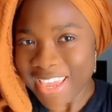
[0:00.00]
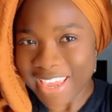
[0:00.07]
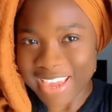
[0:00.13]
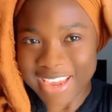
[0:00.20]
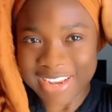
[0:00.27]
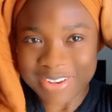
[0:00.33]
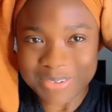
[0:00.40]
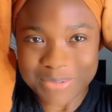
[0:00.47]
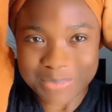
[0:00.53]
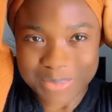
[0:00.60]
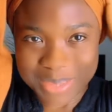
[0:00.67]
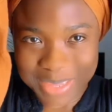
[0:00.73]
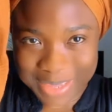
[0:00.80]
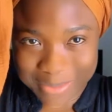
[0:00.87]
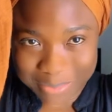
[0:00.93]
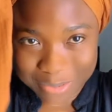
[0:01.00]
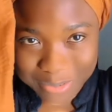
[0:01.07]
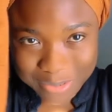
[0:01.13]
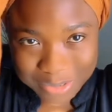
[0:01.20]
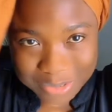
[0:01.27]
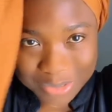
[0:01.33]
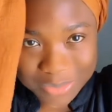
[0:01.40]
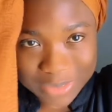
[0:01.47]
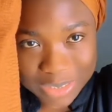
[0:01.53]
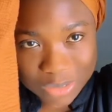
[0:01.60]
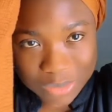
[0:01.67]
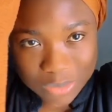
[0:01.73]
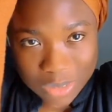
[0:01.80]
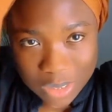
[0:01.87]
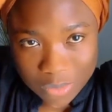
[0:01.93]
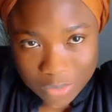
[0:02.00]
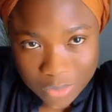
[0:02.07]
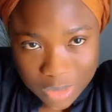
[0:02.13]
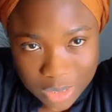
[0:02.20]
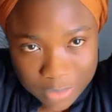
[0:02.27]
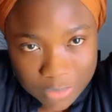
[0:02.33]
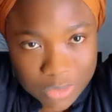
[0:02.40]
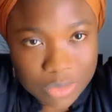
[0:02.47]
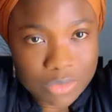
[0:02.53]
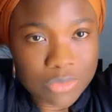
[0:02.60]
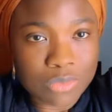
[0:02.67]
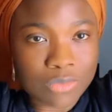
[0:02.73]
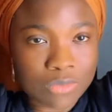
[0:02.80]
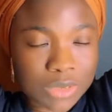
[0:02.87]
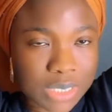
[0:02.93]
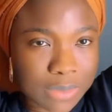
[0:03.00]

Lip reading: and you'll be able to do it. So now what I'm going to do